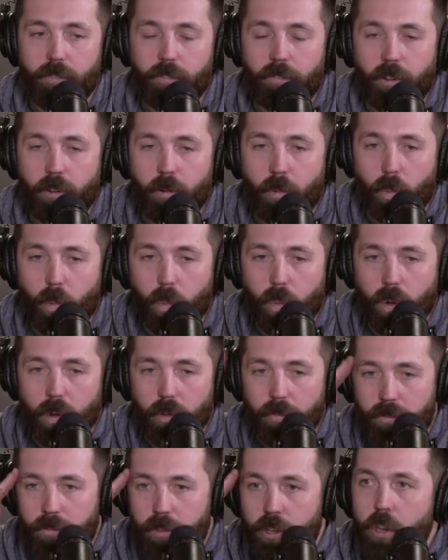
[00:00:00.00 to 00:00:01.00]
for
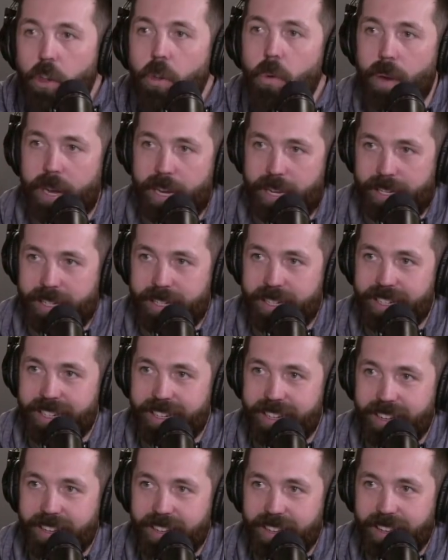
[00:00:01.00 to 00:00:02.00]
viewing,
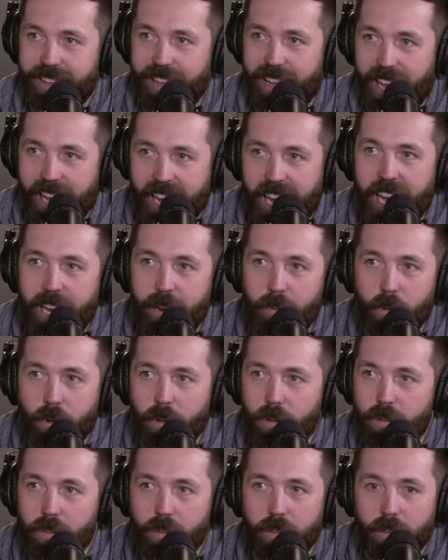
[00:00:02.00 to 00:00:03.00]
I
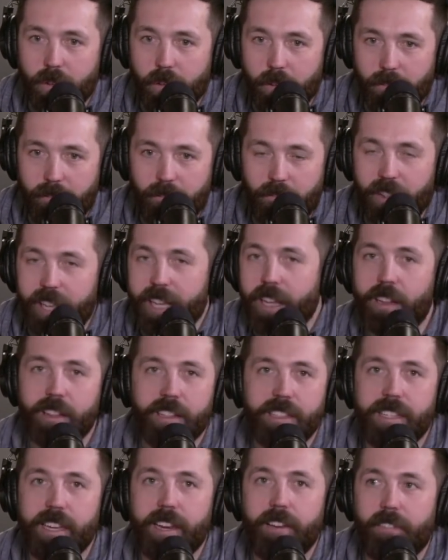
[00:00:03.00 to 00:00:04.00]
will flick on
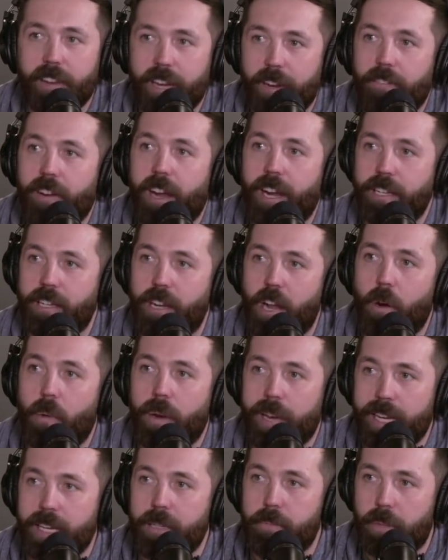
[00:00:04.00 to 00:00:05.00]
the TV if I know
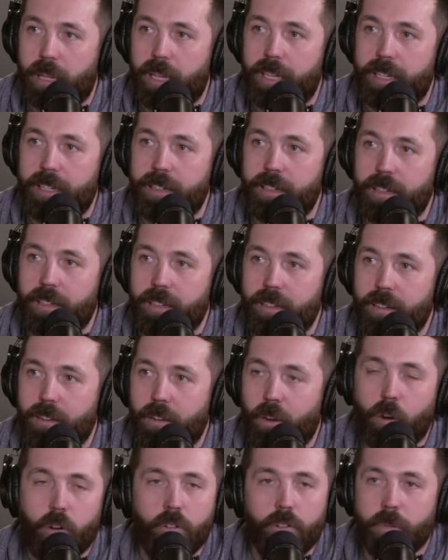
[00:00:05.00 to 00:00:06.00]
he's playing.
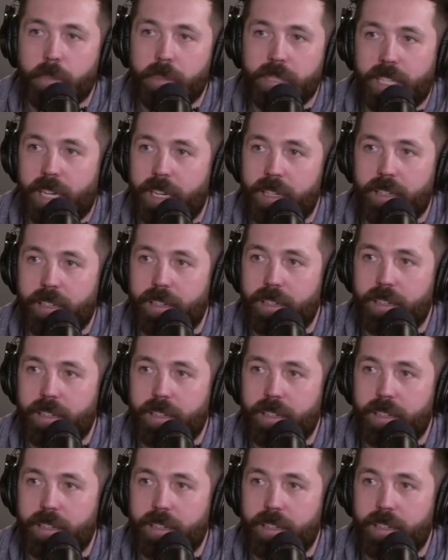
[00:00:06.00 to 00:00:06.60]
100%.